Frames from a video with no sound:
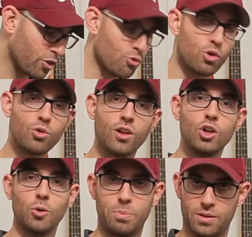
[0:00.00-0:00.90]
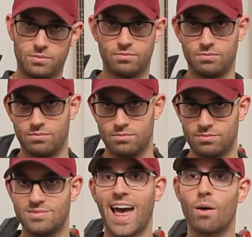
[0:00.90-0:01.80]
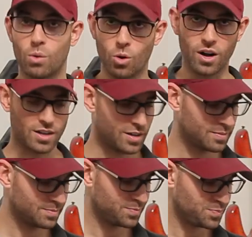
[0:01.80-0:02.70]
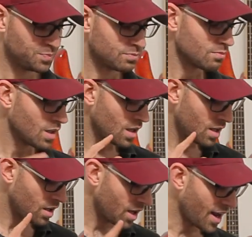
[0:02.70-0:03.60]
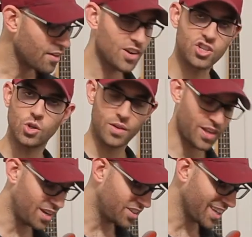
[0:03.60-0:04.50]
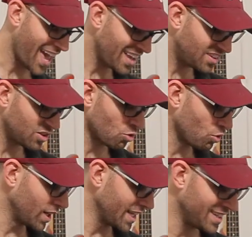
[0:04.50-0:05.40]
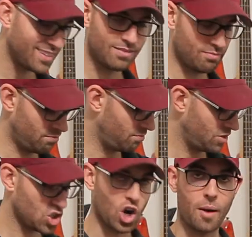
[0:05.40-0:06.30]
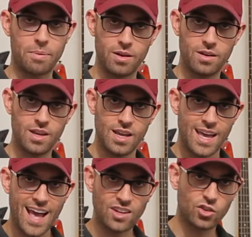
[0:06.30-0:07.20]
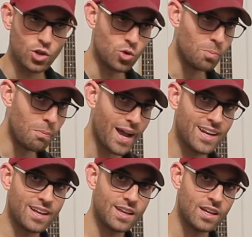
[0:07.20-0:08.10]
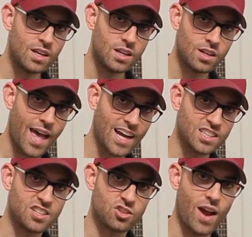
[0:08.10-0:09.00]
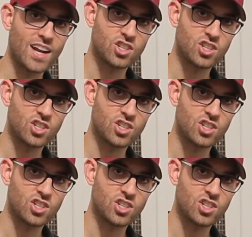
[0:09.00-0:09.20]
through the loop. That would work. Another issue with it is the case is really sharp, and so you might actually scratch